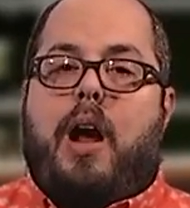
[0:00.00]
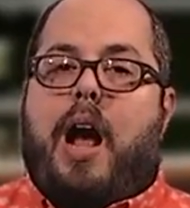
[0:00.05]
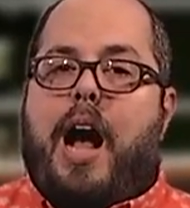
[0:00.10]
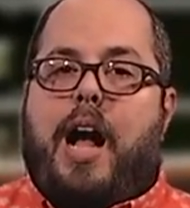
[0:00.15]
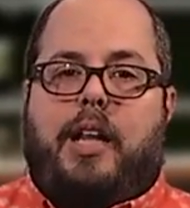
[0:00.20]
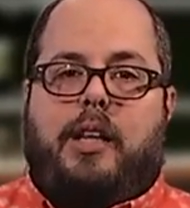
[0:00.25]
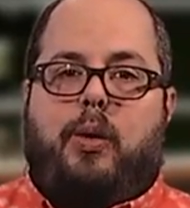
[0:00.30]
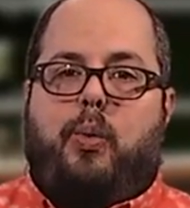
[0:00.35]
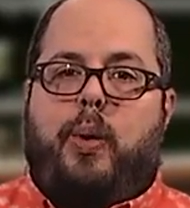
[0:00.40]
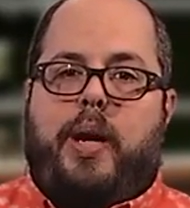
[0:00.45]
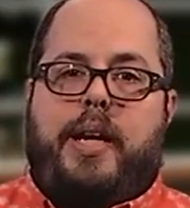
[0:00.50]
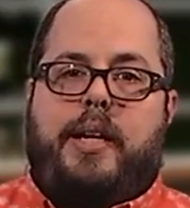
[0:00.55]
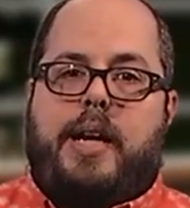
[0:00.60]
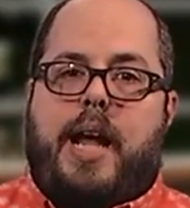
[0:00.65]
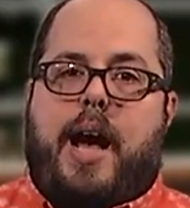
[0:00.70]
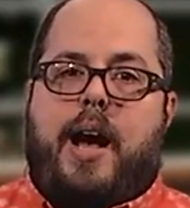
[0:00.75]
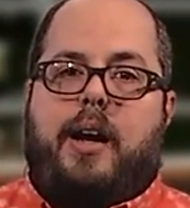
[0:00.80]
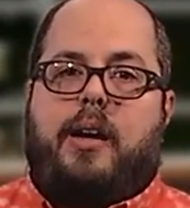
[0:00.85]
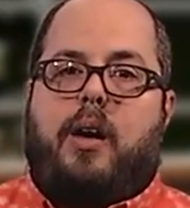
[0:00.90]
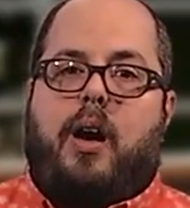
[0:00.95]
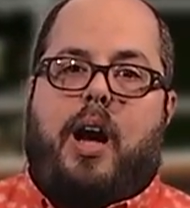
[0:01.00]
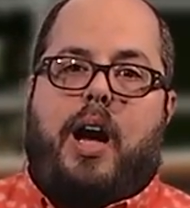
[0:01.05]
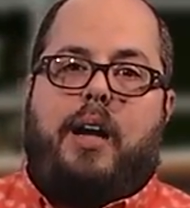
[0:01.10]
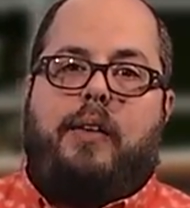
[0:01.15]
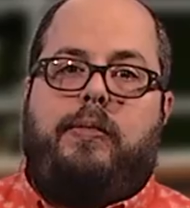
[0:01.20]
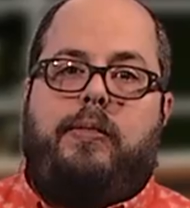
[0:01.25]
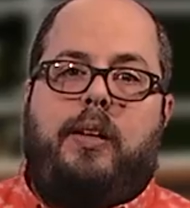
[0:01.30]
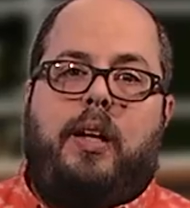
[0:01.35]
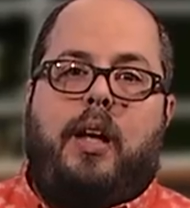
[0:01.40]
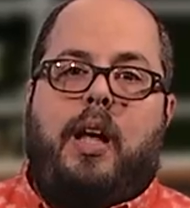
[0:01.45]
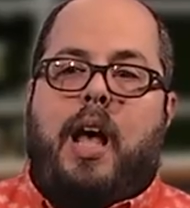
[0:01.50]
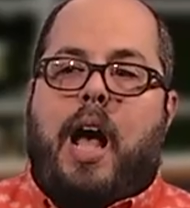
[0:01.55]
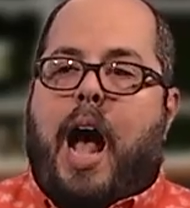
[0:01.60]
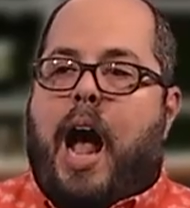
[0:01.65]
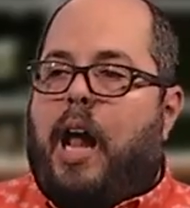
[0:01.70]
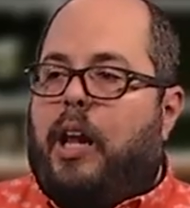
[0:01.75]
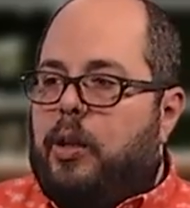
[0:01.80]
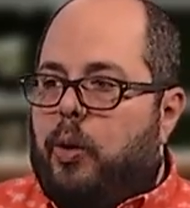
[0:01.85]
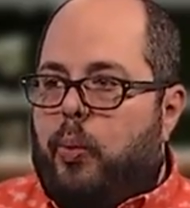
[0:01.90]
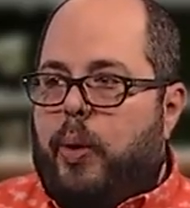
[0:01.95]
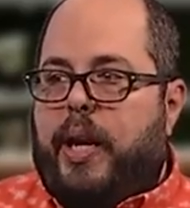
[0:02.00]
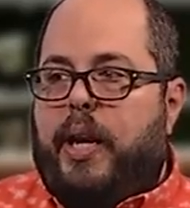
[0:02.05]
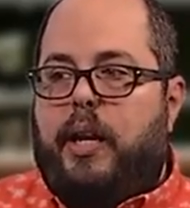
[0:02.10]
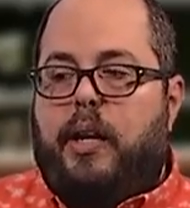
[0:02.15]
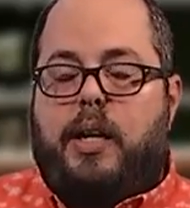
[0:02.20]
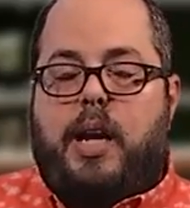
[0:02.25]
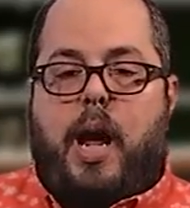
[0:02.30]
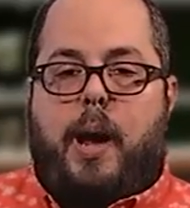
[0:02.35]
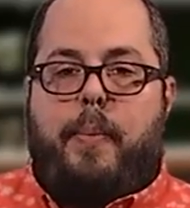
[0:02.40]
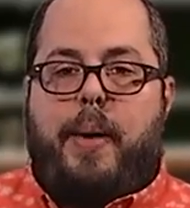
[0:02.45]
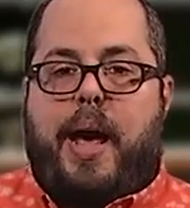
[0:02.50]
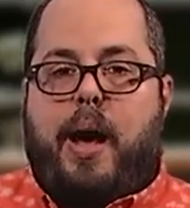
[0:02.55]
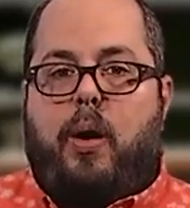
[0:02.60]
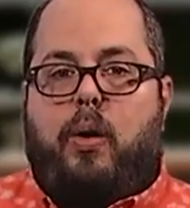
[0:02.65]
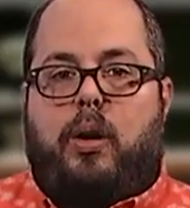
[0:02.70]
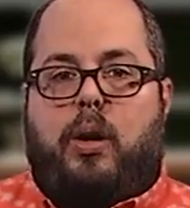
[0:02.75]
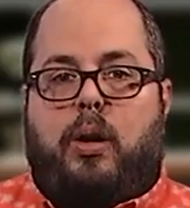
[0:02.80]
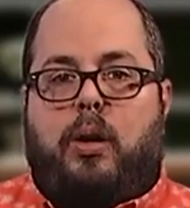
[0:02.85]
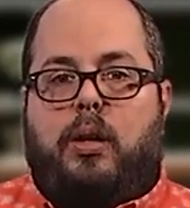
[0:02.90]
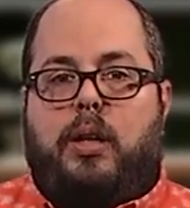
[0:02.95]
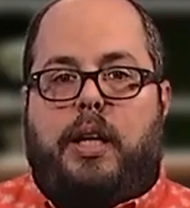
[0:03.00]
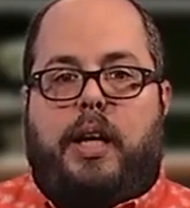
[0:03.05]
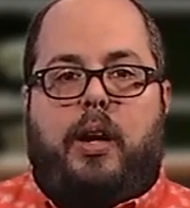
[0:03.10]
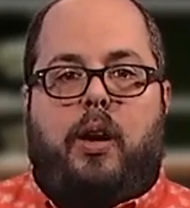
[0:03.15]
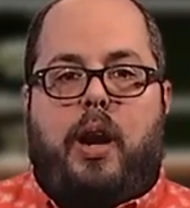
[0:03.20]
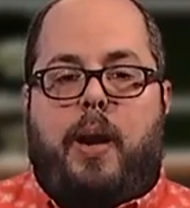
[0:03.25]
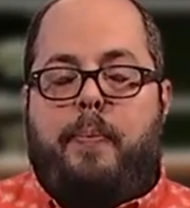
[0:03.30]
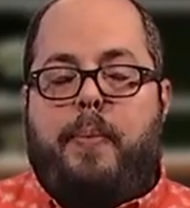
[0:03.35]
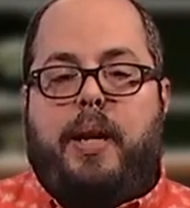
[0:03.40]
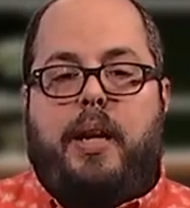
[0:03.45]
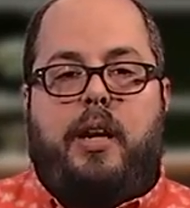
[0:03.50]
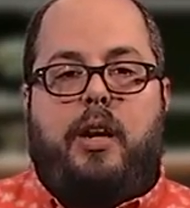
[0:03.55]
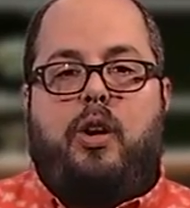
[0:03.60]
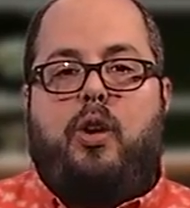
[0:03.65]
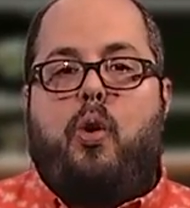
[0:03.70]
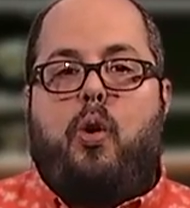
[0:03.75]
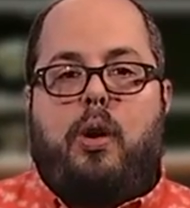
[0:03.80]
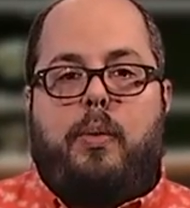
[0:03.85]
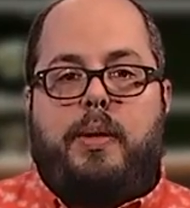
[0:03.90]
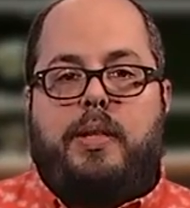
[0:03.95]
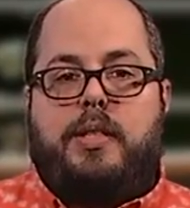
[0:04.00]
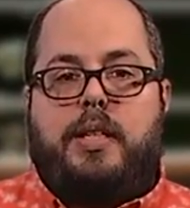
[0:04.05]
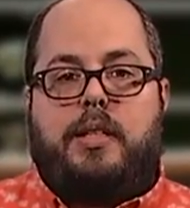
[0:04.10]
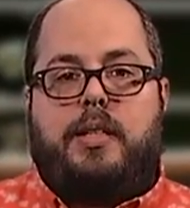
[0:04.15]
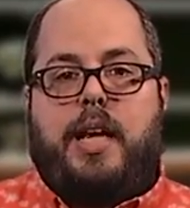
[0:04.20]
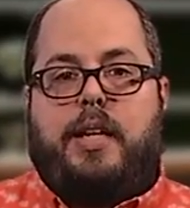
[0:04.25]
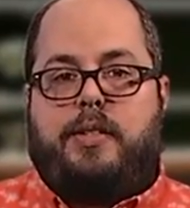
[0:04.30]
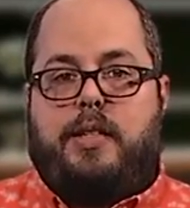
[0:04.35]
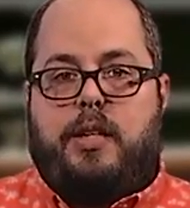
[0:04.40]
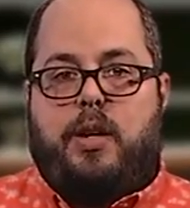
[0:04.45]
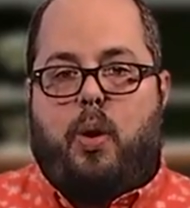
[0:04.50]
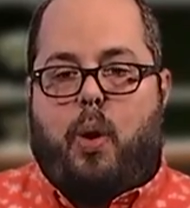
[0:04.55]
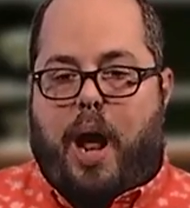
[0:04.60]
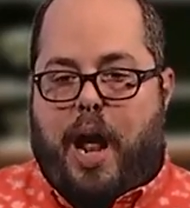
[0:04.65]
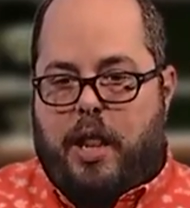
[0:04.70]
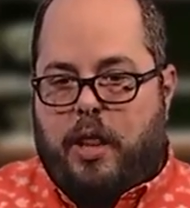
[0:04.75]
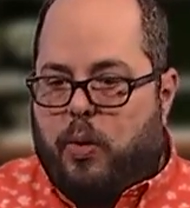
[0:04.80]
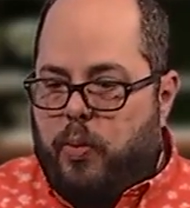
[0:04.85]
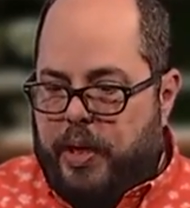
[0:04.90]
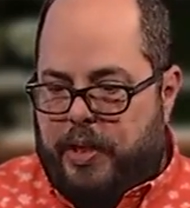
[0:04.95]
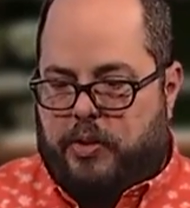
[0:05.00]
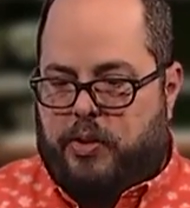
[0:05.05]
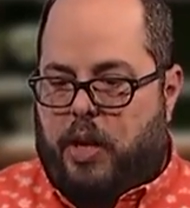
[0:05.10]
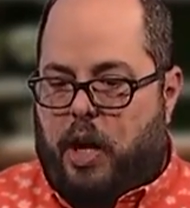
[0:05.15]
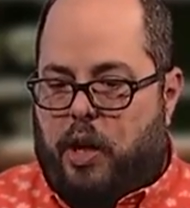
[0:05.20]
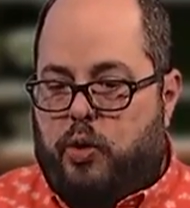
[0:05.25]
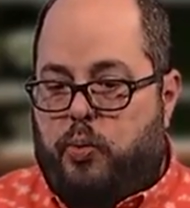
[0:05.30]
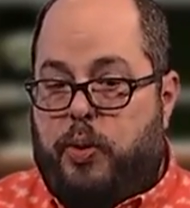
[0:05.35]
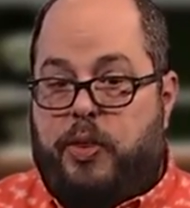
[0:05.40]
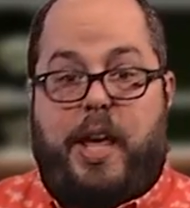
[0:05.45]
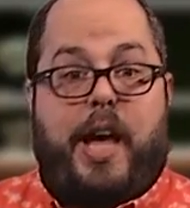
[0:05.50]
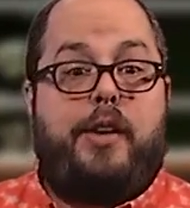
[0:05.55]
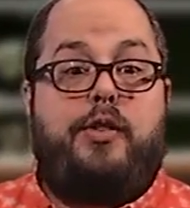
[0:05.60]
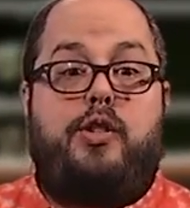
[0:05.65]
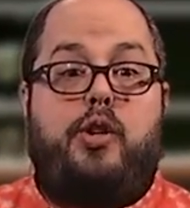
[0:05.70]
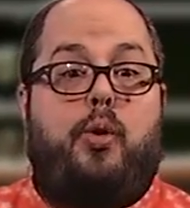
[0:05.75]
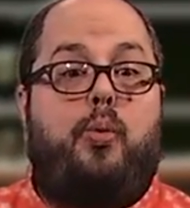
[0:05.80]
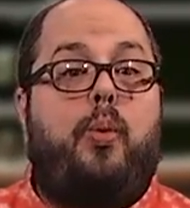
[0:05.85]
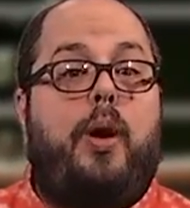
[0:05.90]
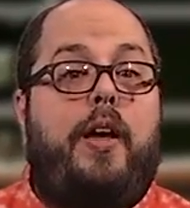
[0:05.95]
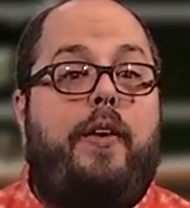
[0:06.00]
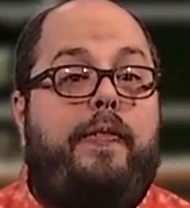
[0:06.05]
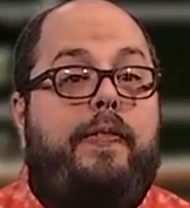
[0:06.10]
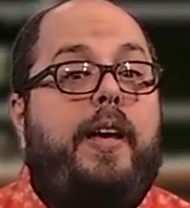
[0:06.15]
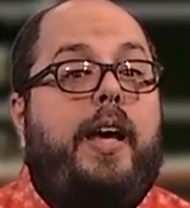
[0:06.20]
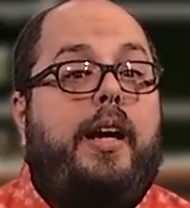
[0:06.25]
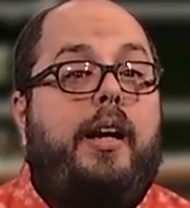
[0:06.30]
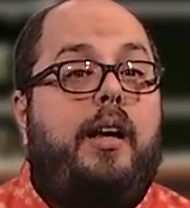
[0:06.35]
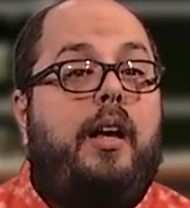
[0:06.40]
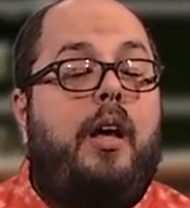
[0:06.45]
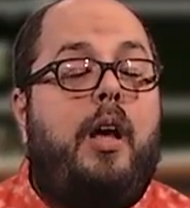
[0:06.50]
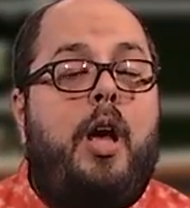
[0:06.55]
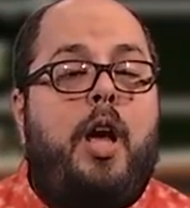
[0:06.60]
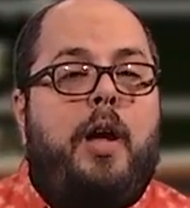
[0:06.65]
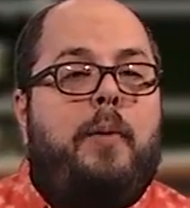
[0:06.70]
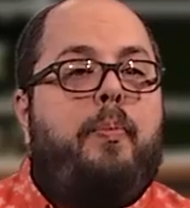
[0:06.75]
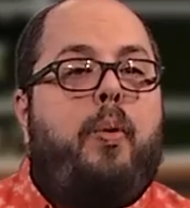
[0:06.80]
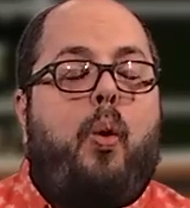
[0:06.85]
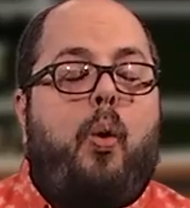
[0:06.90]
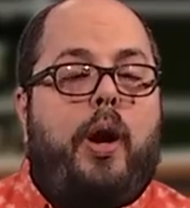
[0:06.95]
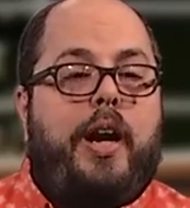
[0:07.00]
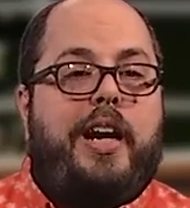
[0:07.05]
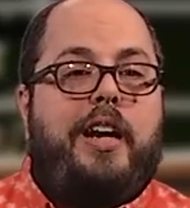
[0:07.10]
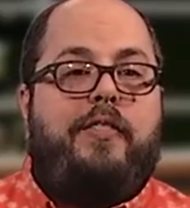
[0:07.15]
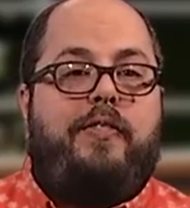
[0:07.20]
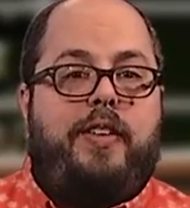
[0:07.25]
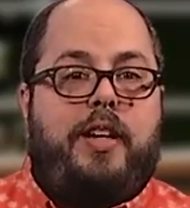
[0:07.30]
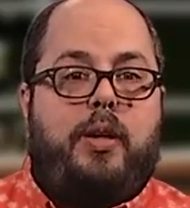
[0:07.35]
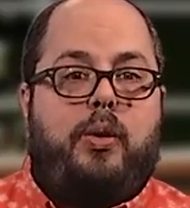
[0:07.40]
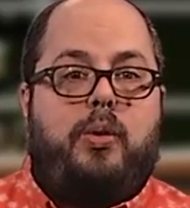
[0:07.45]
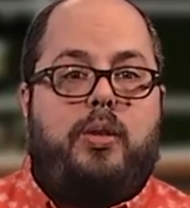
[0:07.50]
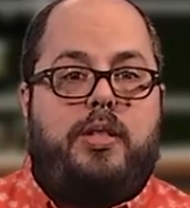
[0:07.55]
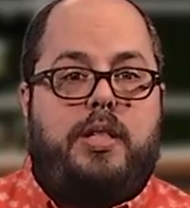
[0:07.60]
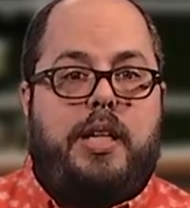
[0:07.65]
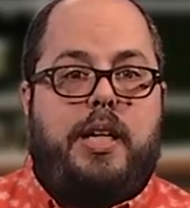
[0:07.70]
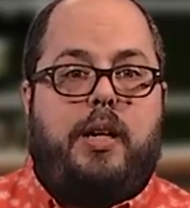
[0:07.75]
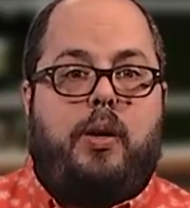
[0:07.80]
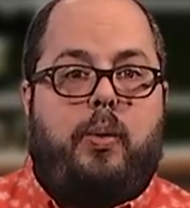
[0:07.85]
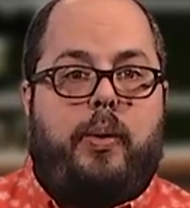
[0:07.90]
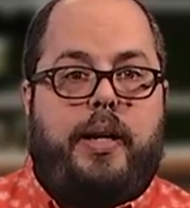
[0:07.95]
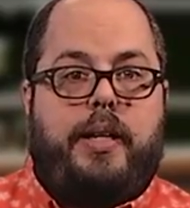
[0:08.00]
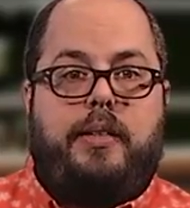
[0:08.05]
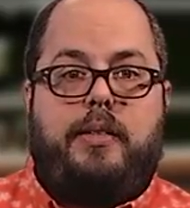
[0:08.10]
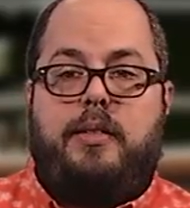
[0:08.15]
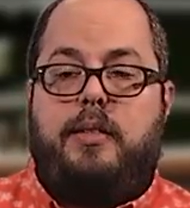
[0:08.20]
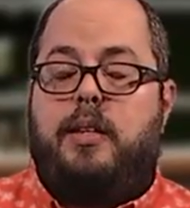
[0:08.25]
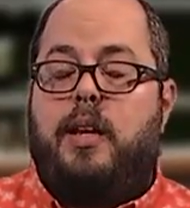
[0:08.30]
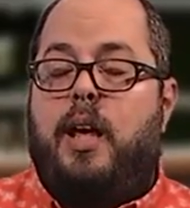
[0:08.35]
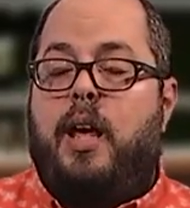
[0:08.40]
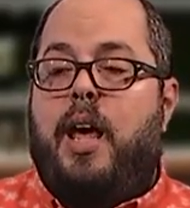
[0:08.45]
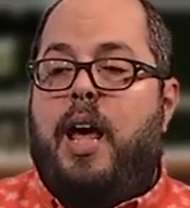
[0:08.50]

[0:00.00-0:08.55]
Halloween knockoff. Halloween had come out earlier and been an enormous success. And you know, Halloween starts with that terrific point of view sequence.